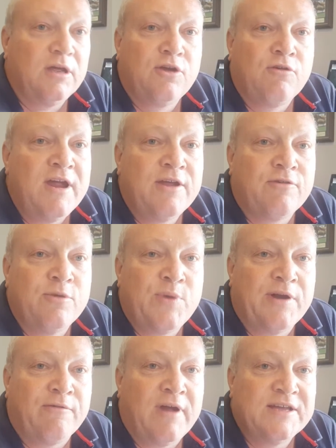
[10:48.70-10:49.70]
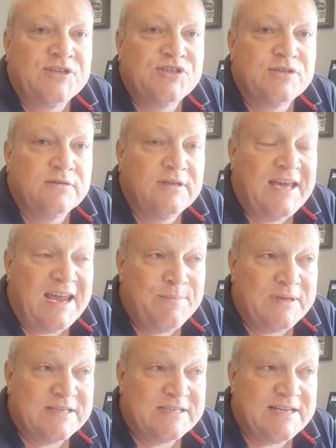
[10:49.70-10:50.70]
great Group 1 race, can
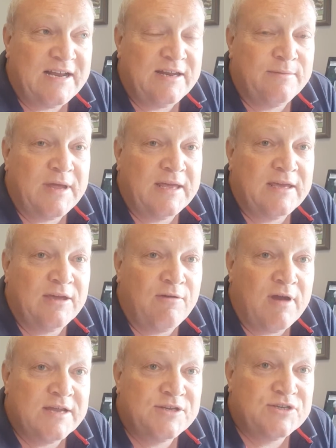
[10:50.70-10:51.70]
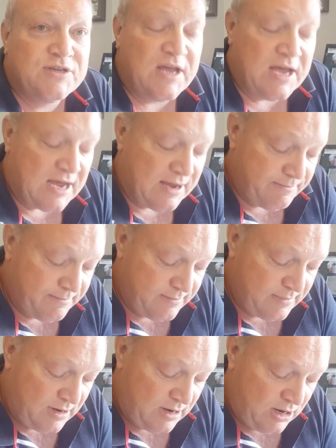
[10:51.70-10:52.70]
be a stallion-making race.
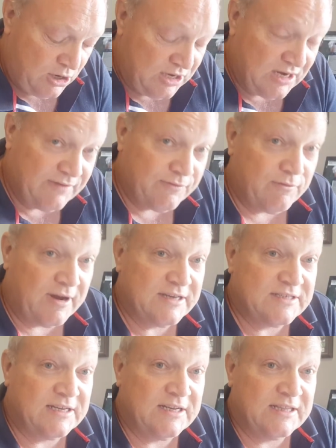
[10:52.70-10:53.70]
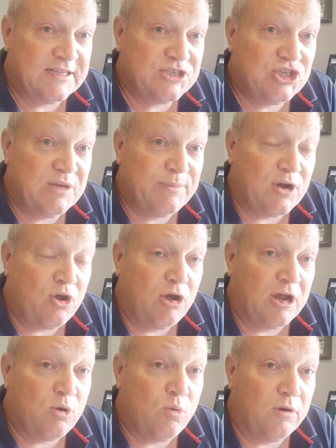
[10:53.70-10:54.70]
Only 11 runners in it this year, but
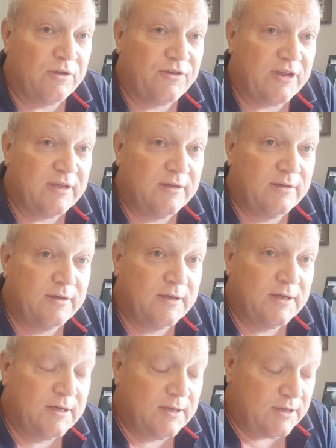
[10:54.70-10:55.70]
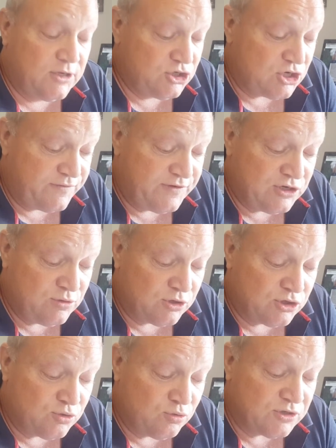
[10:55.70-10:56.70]
high quality. Sophie, do you
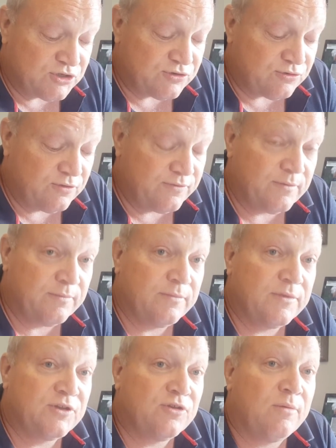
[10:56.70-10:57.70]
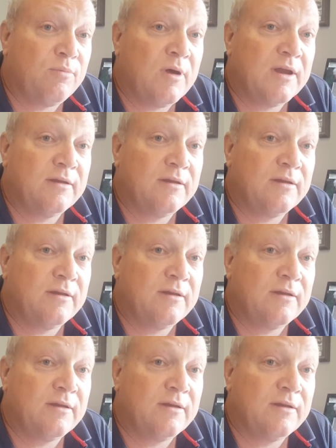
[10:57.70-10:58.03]
want to talk us through from the top point?